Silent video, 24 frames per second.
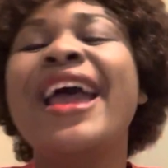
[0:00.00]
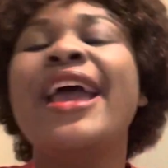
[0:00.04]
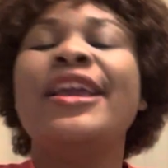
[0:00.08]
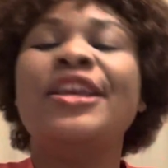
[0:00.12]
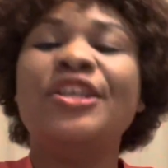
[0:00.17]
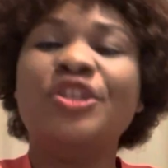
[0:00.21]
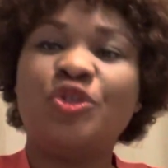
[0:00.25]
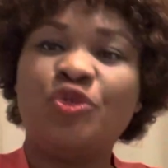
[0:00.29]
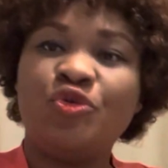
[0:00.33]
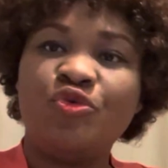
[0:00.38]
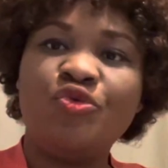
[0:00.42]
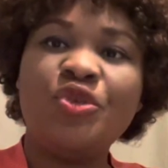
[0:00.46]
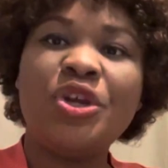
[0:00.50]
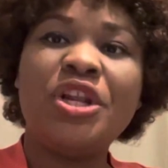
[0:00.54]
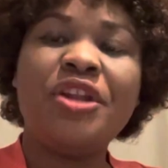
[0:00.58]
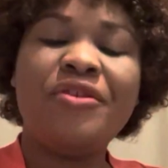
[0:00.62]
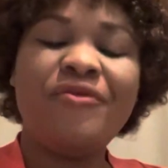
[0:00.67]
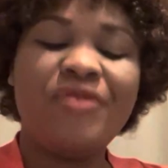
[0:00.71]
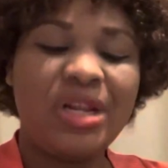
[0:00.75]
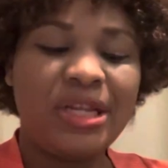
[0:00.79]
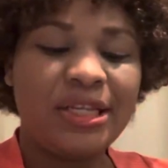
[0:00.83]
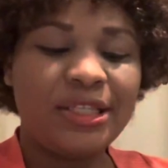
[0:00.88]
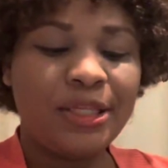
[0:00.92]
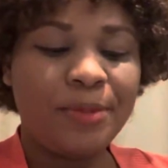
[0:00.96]
it's
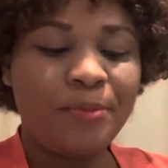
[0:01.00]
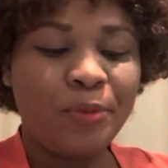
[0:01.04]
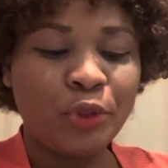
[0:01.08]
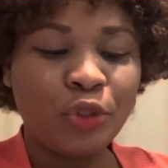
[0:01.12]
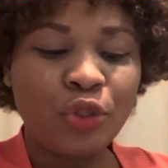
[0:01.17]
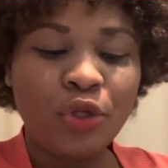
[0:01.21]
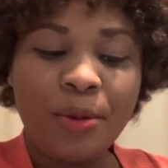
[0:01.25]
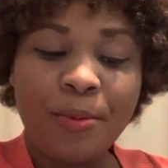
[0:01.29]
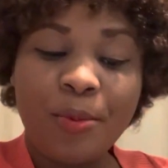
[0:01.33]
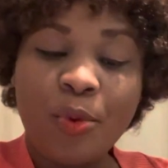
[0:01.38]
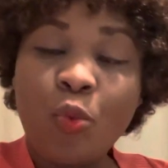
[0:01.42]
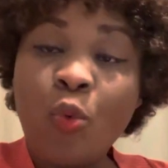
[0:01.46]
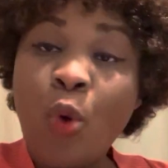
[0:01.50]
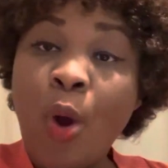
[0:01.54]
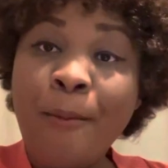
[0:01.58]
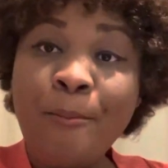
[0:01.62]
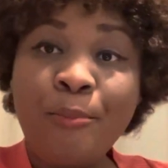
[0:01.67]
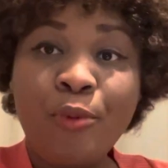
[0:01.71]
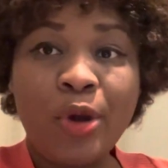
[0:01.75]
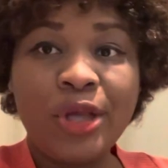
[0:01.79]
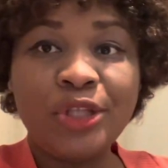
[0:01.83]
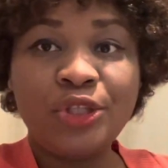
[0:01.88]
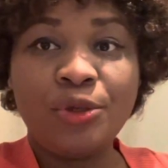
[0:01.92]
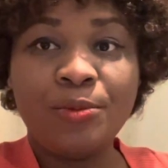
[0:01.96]
really simple. So number 1
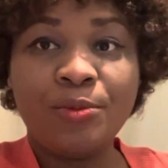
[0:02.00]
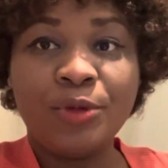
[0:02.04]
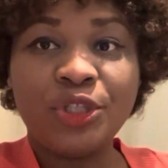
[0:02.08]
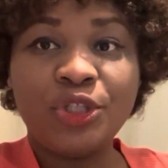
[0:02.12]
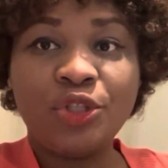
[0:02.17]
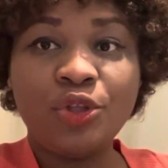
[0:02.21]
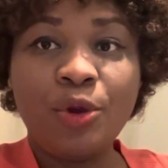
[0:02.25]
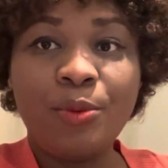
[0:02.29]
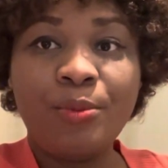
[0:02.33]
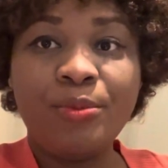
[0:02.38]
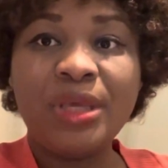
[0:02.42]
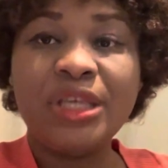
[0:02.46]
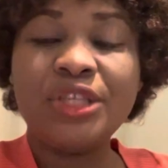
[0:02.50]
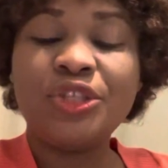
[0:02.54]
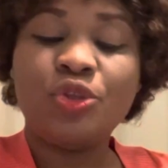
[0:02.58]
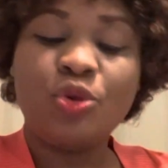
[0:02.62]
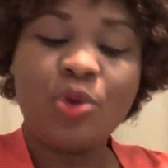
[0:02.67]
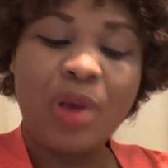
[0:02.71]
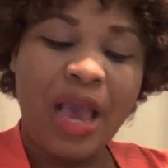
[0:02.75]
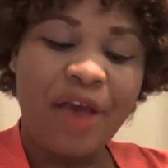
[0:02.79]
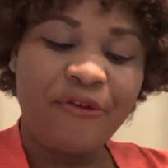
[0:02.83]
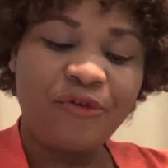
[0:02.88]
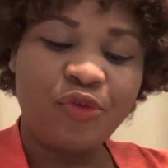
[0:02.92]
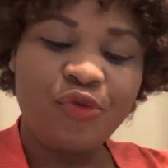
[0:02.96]
point you must not miss,
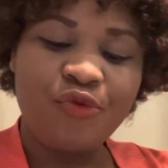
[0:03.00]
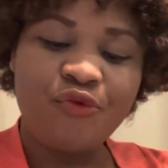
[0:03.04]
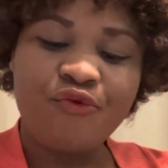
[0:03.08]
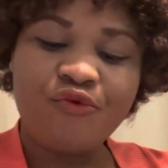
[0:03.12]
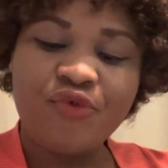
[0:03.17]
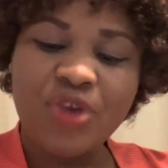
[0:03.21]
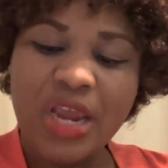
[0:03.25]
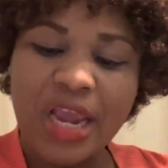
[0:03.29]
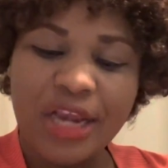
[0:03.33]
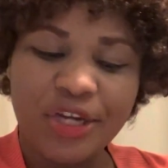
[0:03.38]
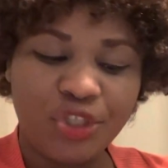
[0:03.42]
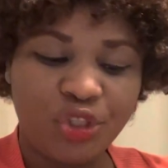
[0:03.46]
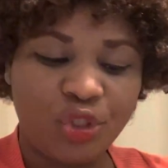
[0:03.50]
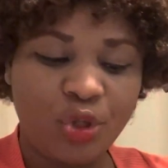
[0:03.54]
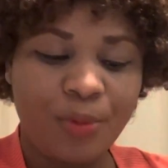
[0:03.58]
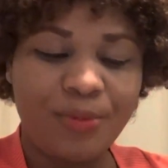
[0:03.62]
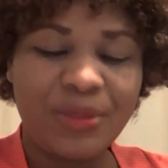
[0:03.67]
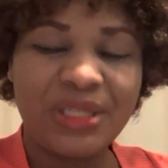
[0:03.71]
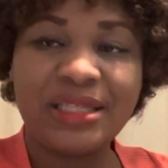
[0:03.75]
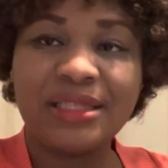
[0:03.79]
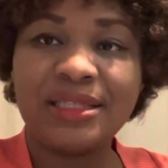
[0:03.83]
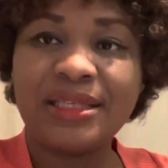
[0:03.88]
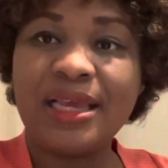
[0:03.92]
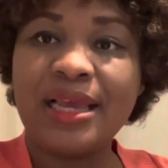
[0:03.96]
you have to reassure
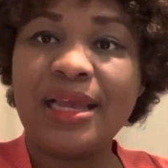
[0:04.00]
Mrs.